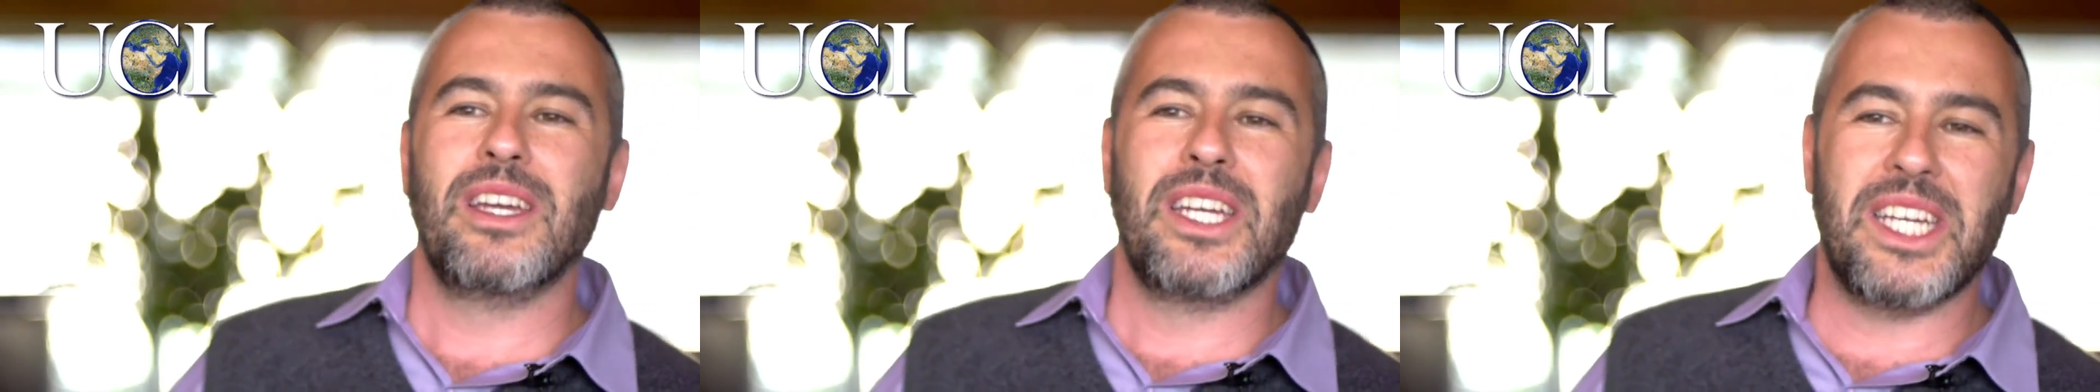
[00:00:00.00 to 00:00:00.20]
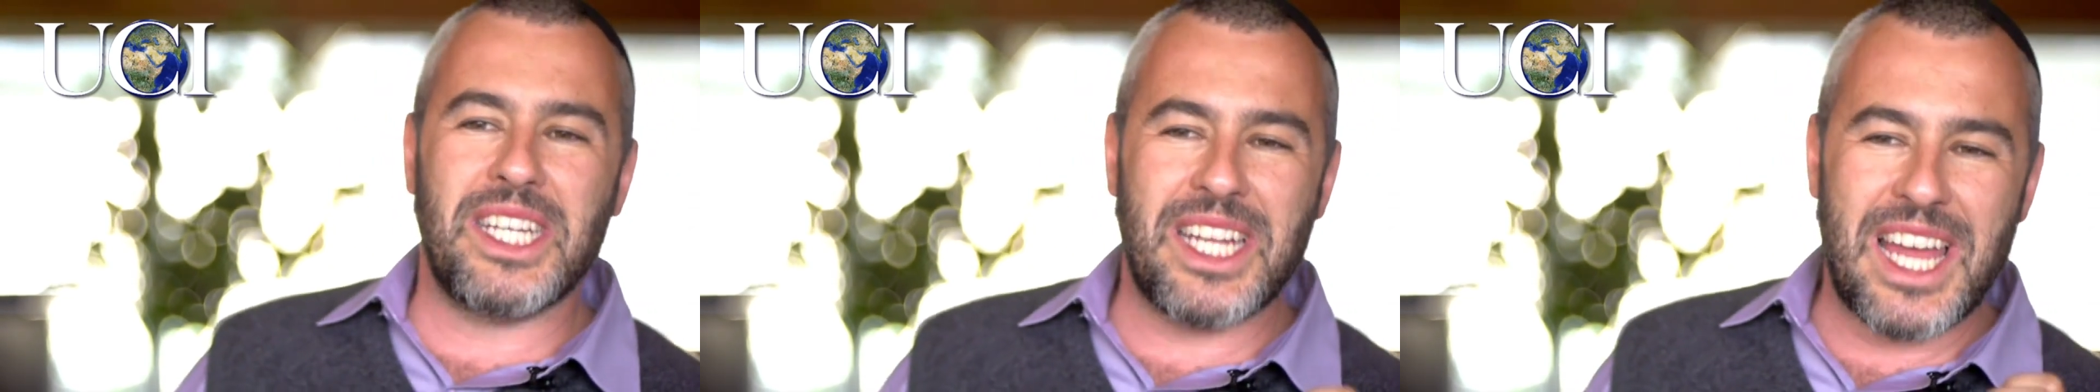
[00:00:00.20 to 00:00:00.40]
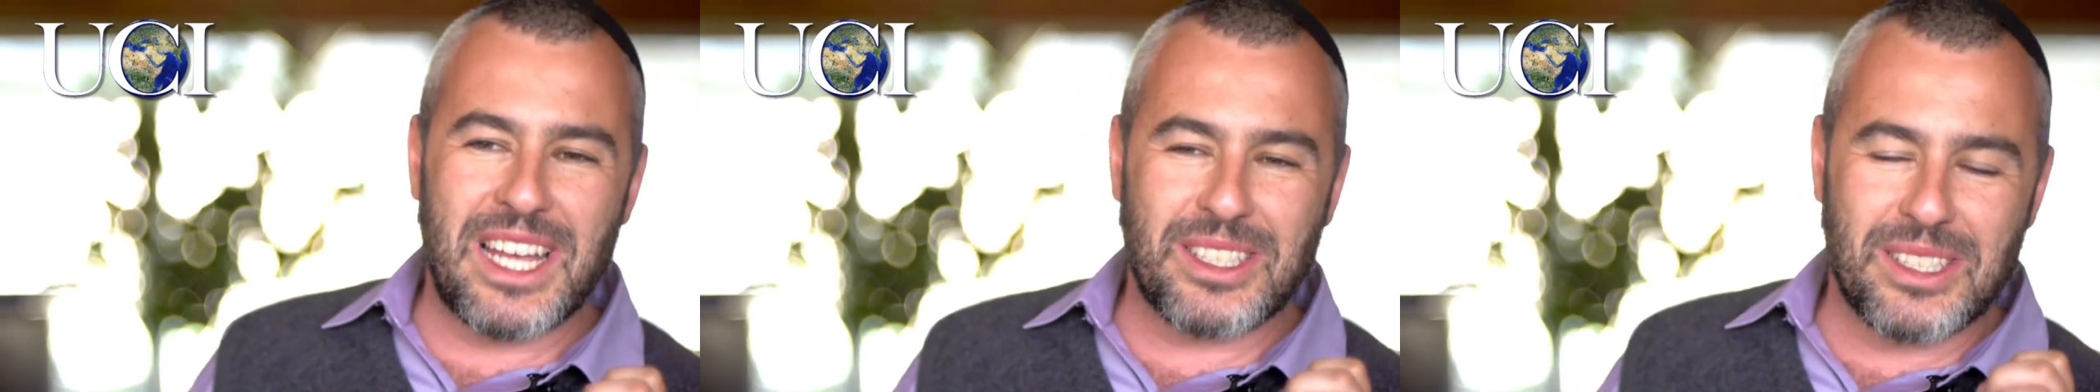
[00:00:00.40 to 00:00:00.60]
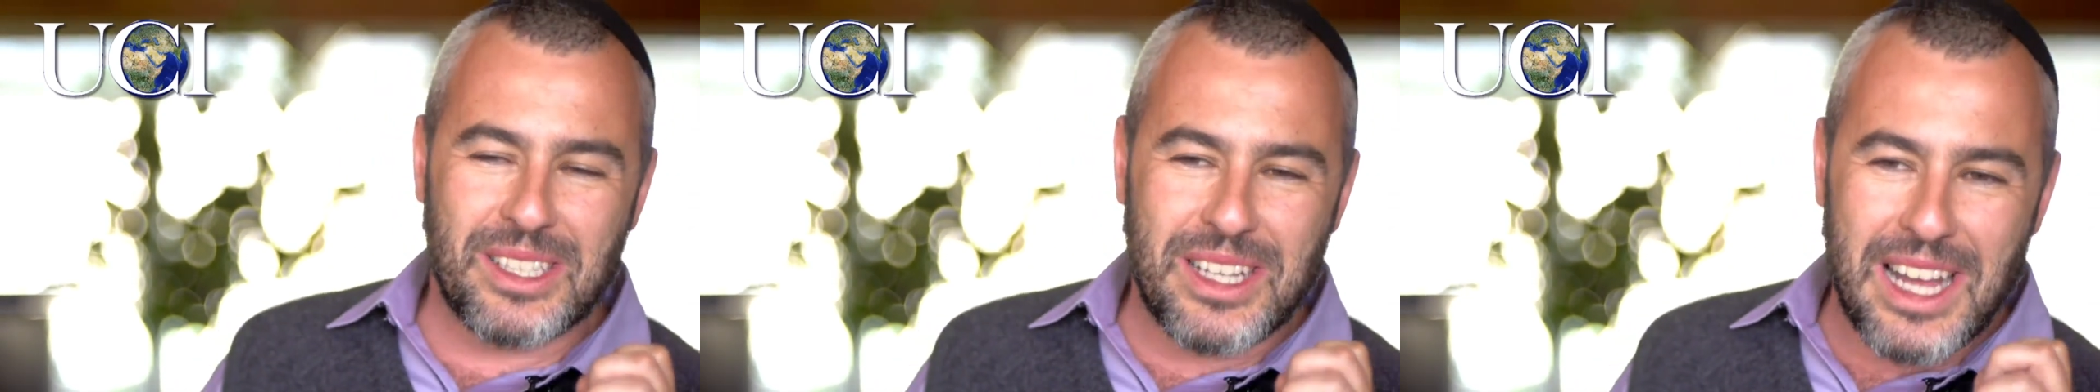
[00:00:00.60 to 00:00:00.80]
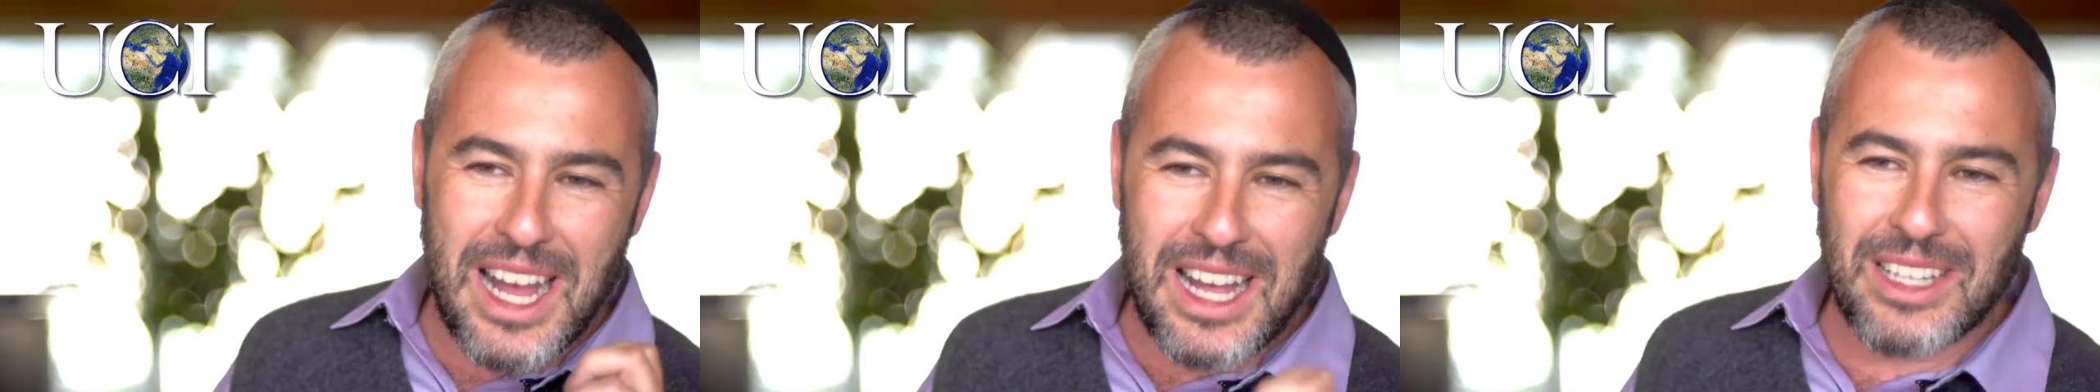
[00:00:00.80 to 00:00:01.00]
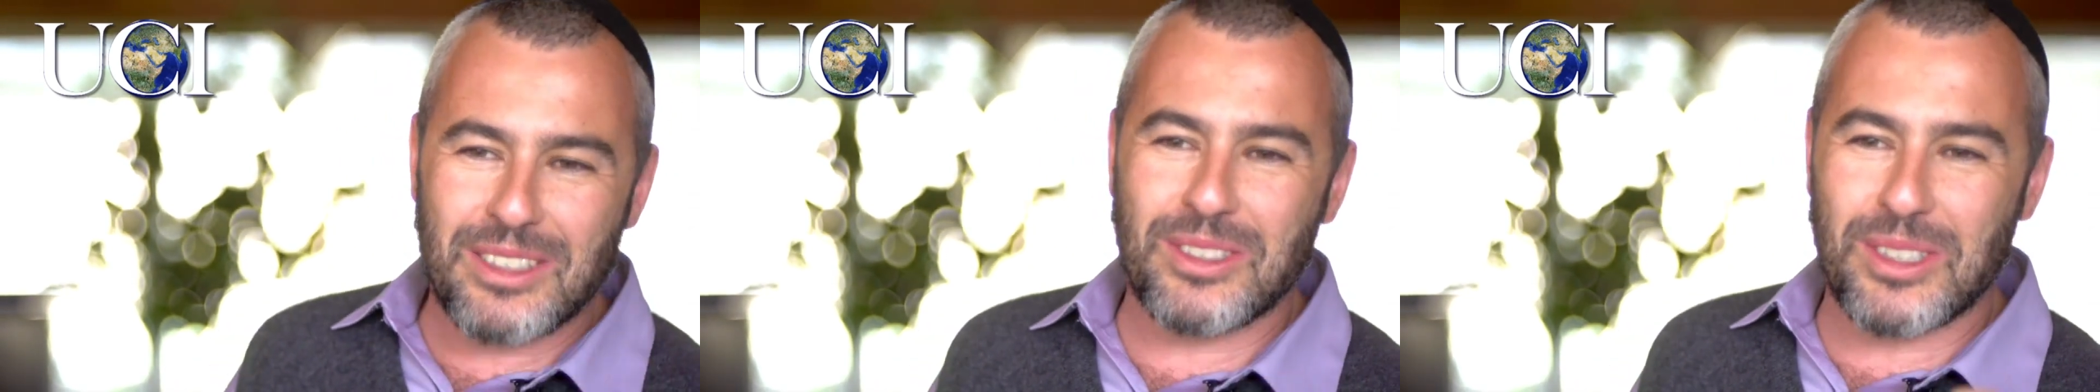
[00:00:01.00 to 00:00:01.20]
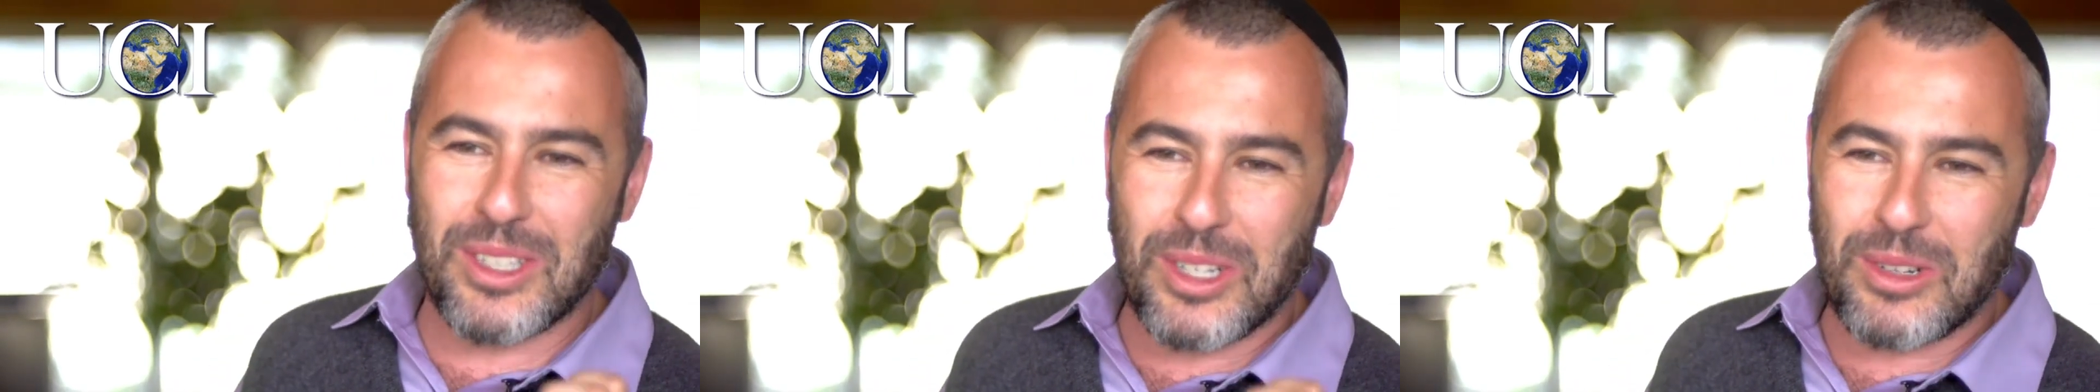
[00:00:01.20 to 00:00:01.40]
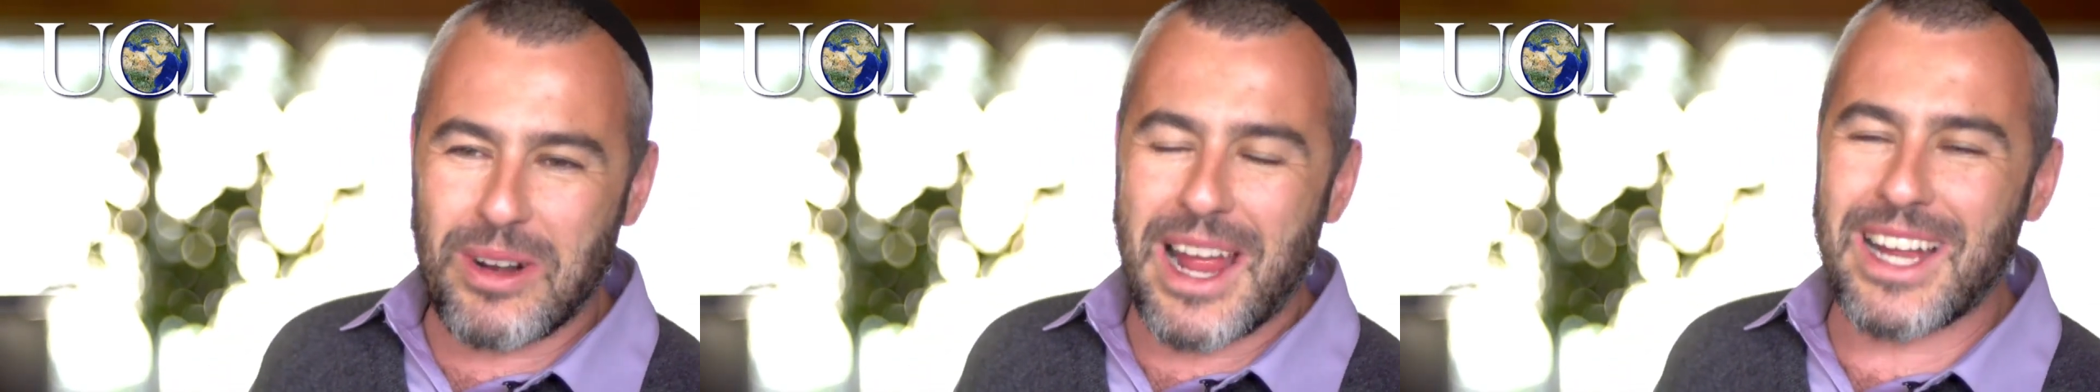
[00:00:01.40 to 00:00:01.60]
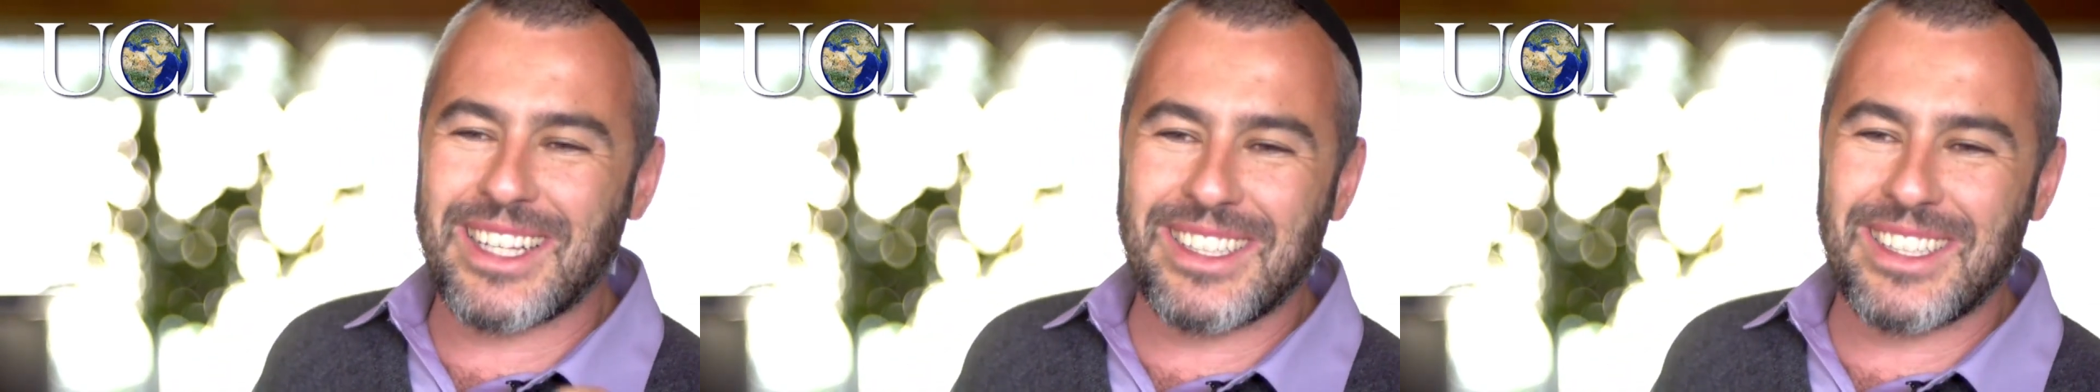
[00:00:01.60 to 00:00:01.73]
It has got to crack